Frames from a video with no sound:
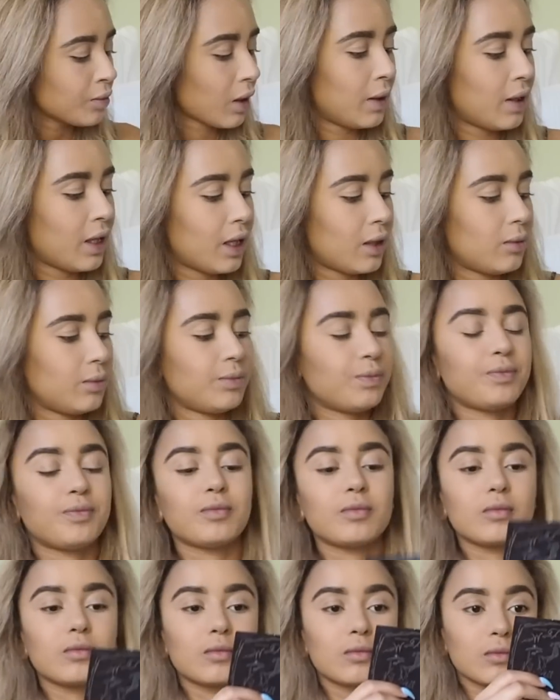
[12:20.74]
And then
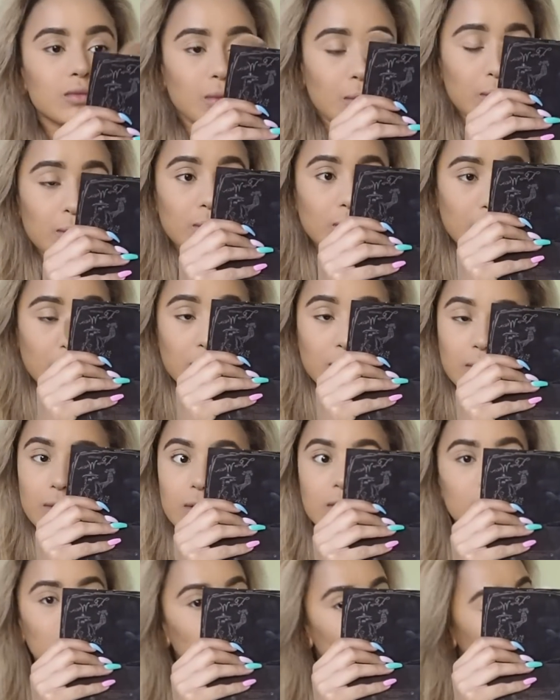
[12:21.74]

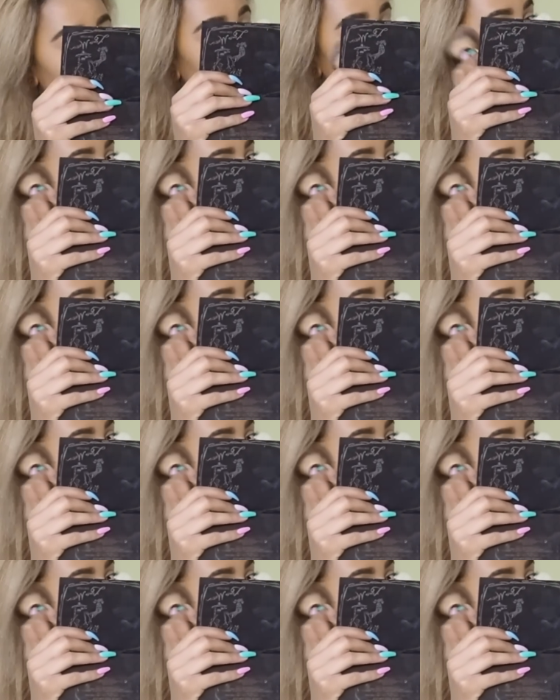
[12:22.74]
just with